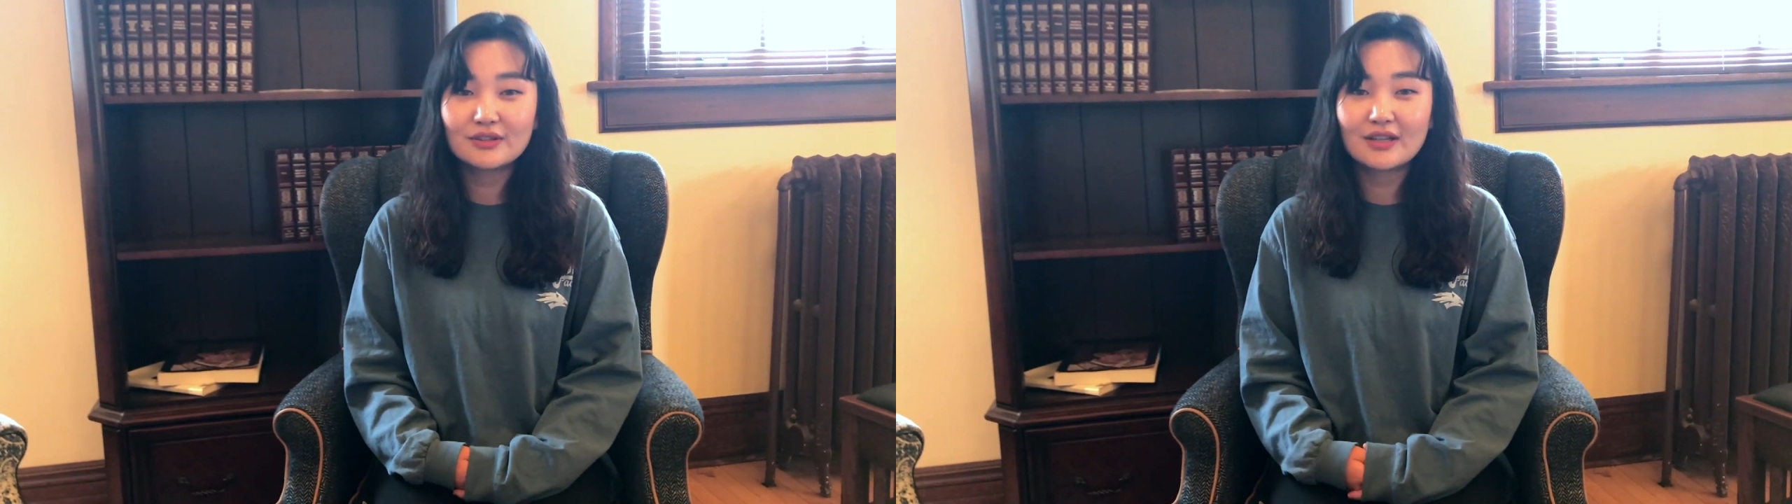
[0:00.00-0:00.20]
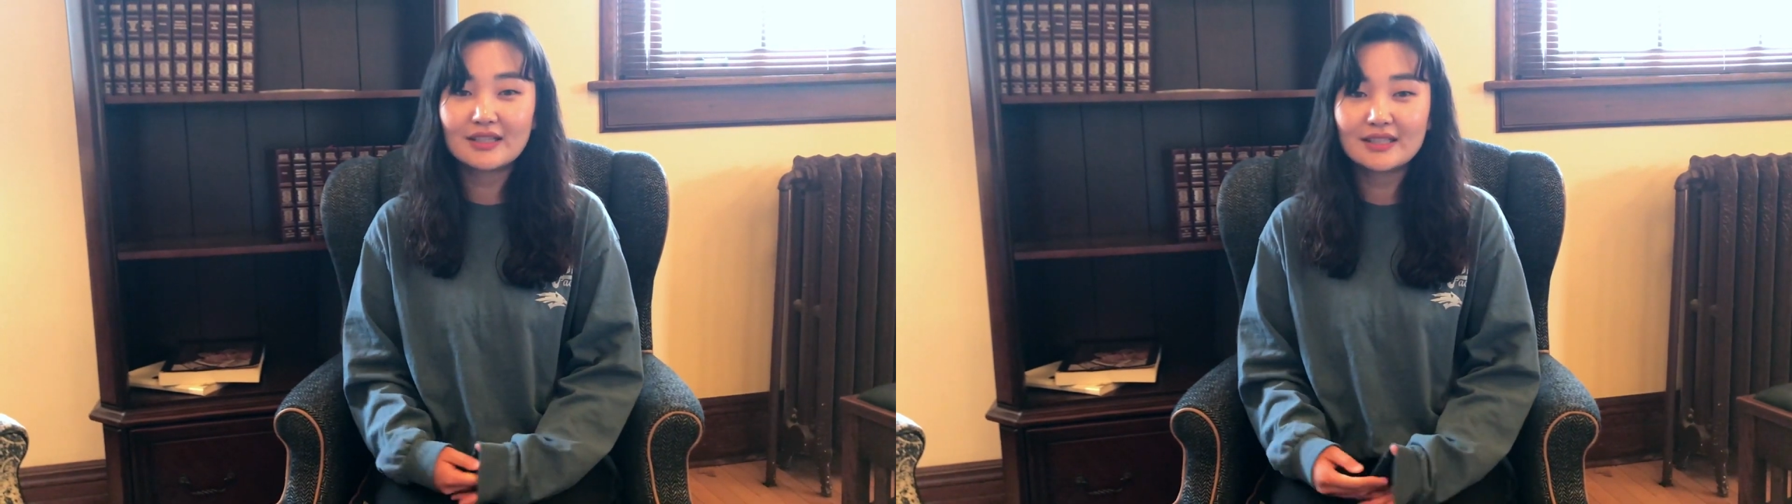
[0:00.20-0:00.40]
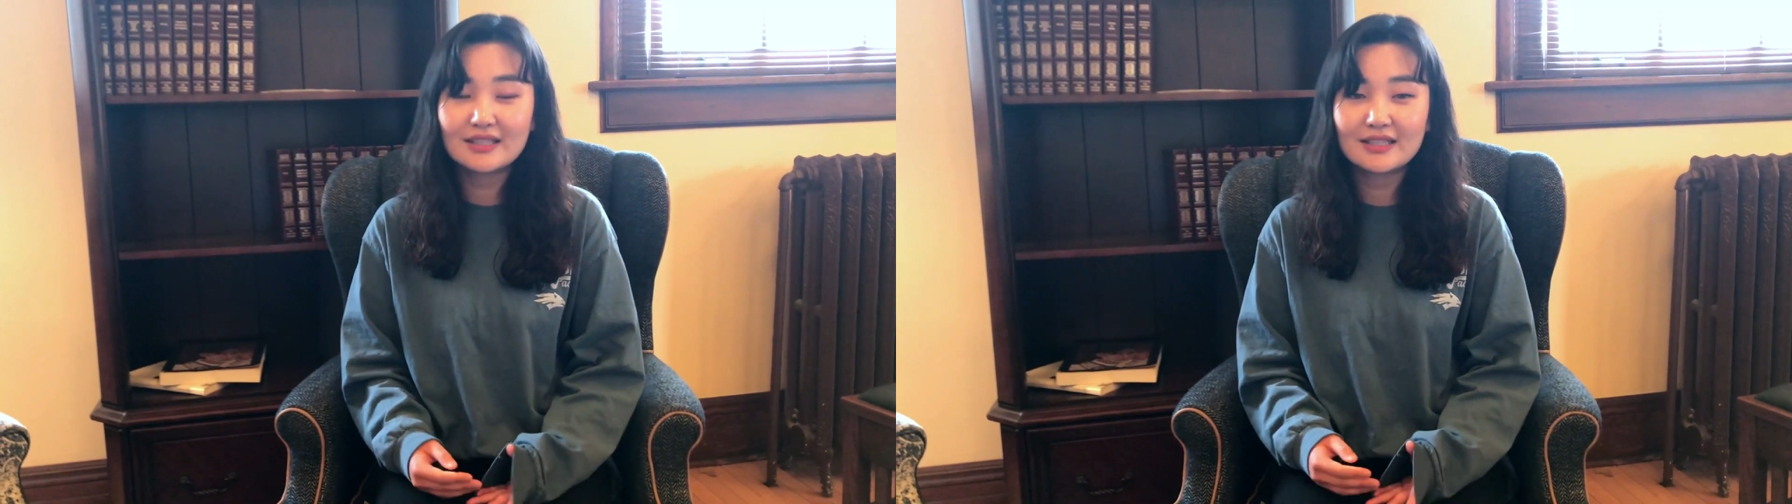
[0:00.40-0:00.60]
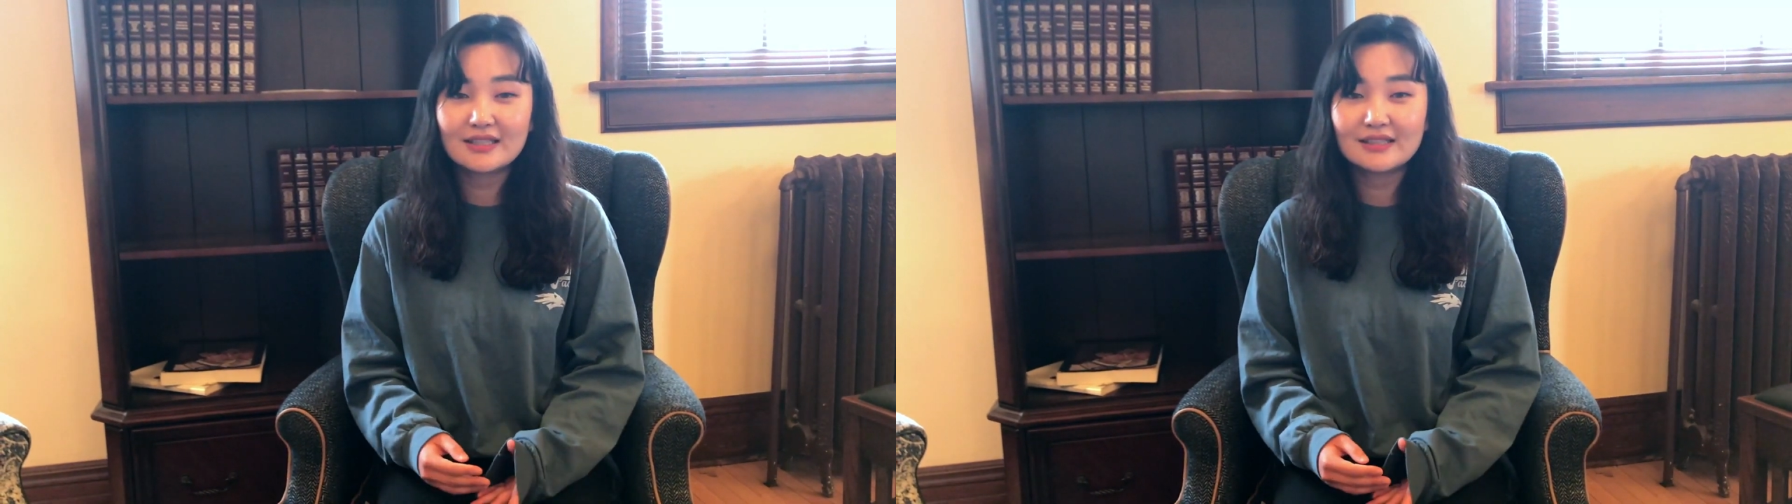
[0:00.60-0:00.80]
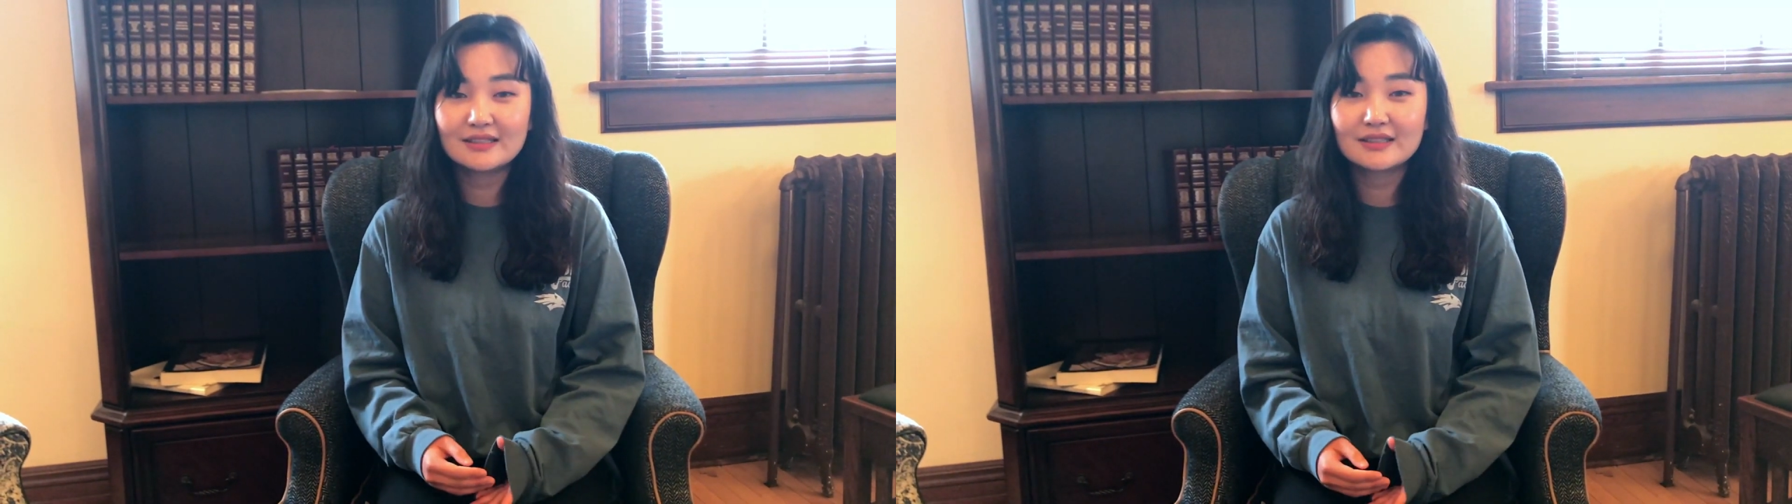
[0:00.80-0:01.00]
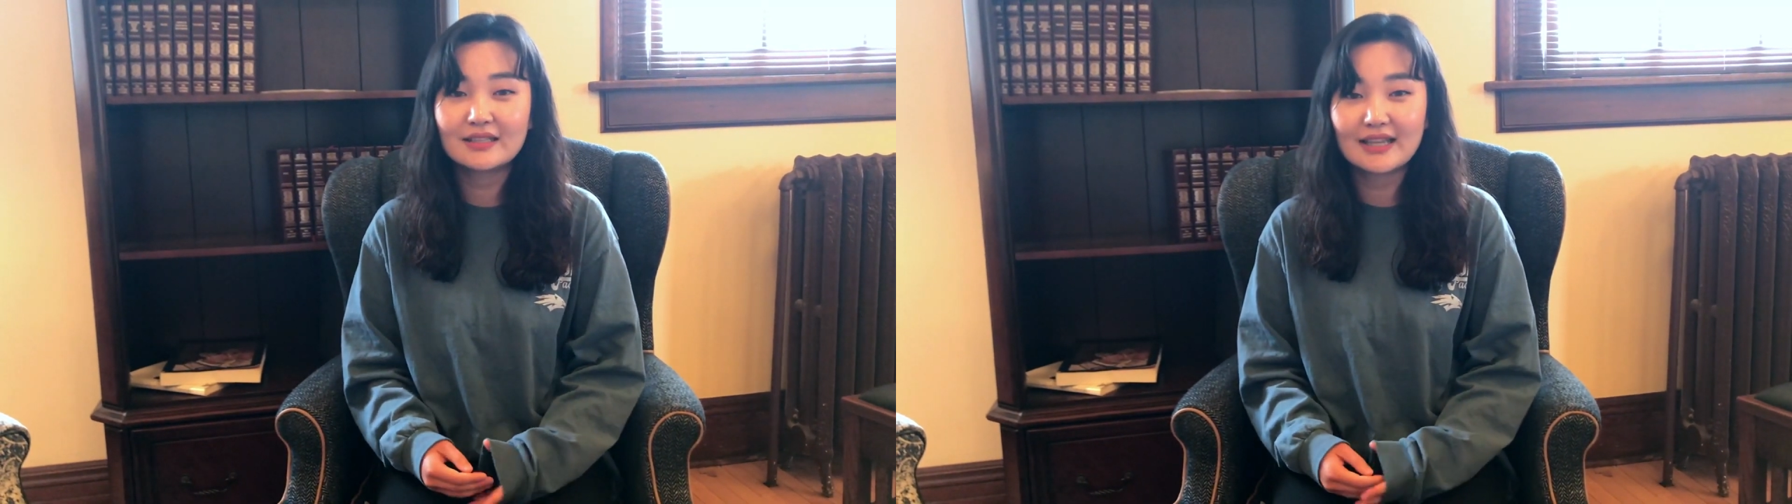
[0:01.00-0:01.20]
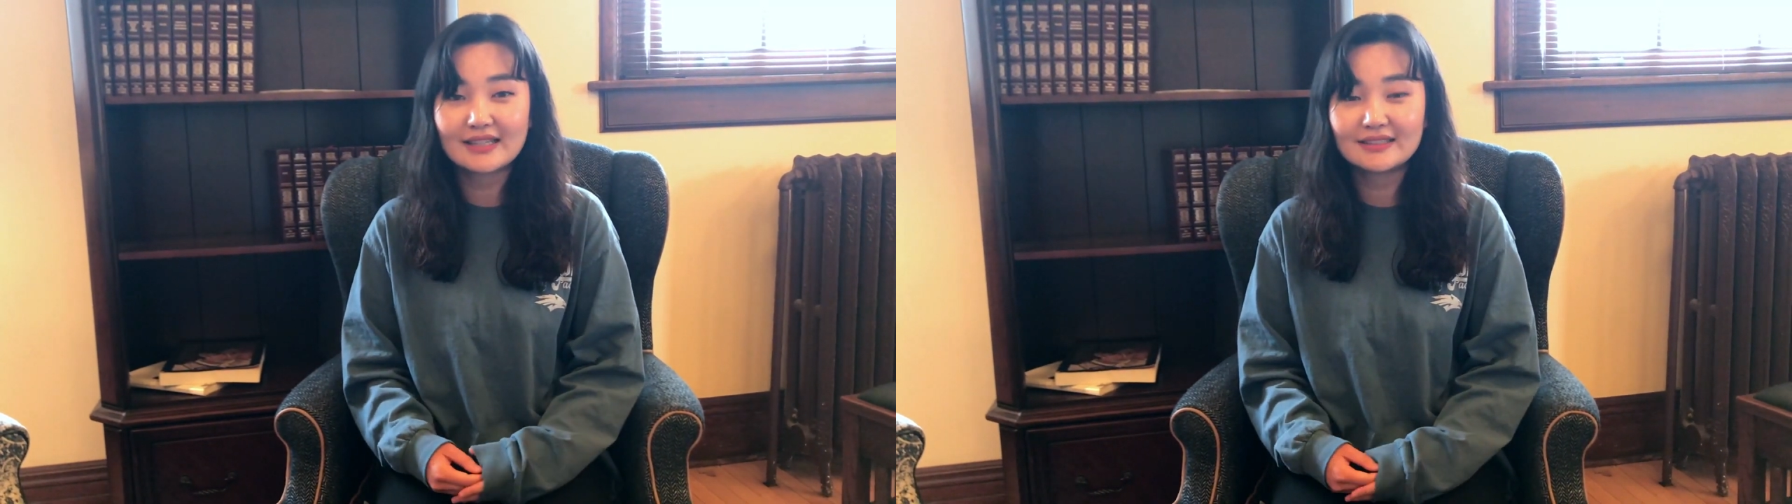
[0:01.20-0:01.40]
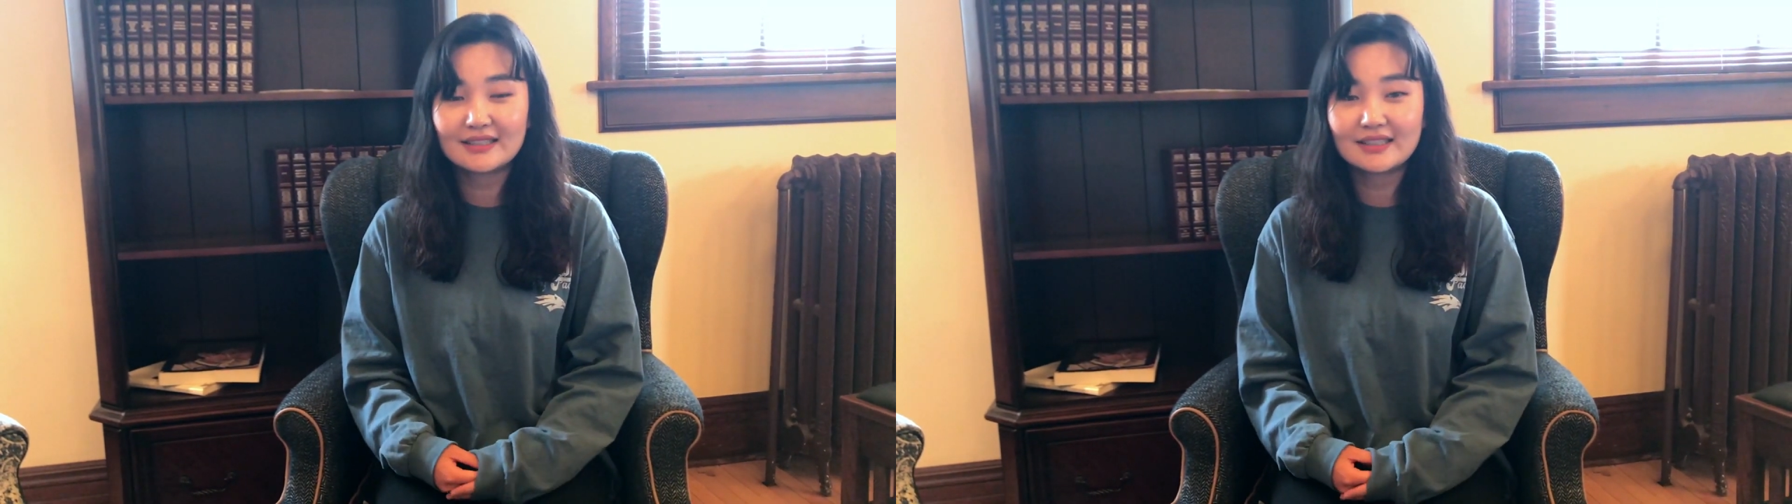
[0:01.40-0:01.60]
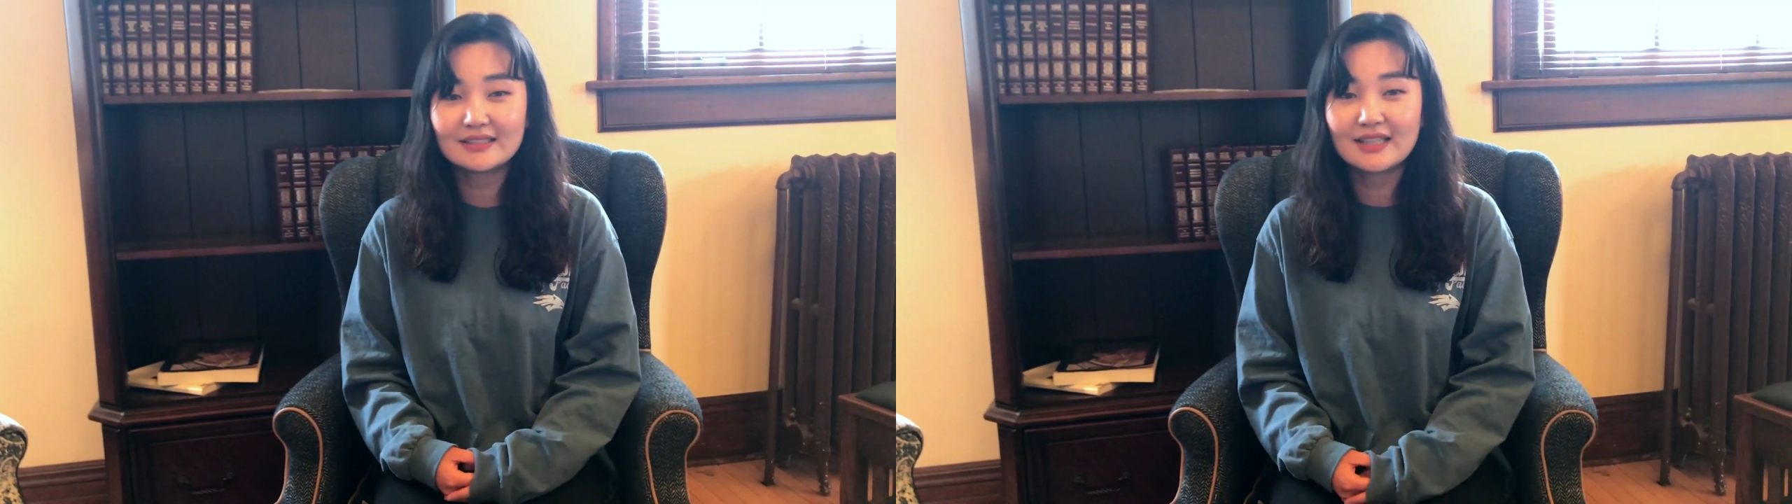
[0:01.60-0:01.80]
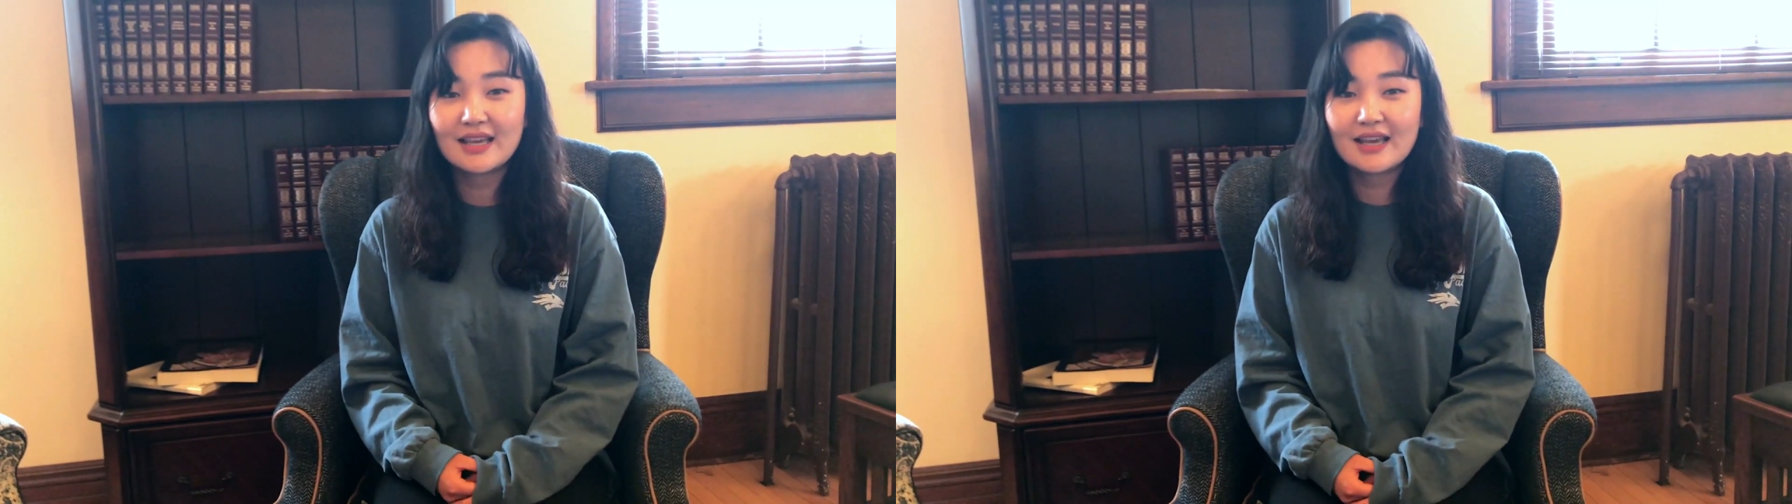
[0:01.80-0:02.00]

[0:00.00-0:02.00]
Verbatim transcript: qualities, classes,